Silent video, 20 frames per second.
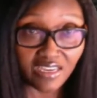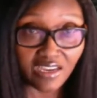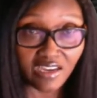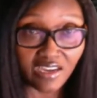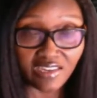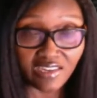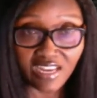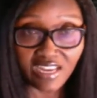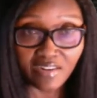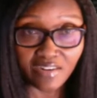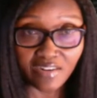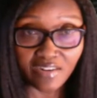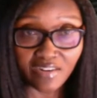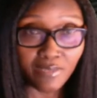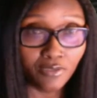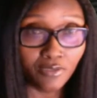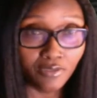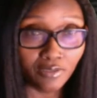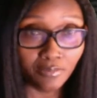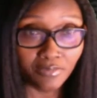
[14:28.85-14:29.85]
A lot of people,
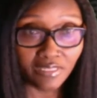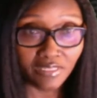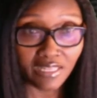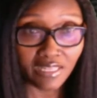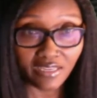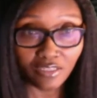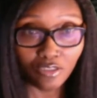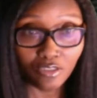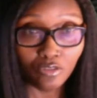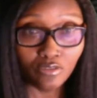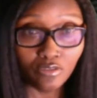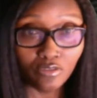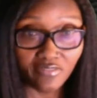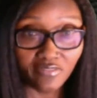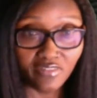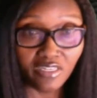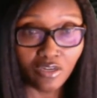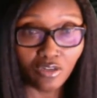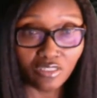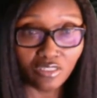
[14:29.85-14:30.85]
I'm like, you're
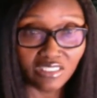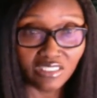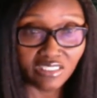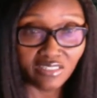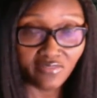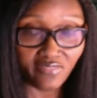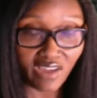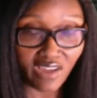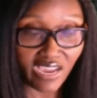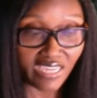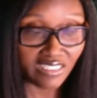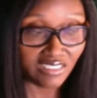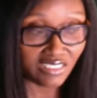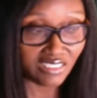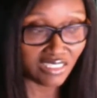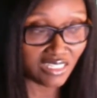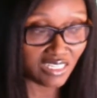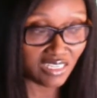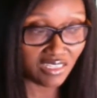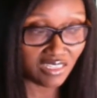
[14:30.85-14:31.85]
giving all this advice,
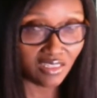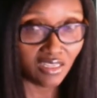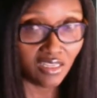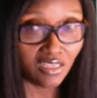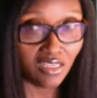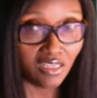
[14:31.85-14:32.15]
and then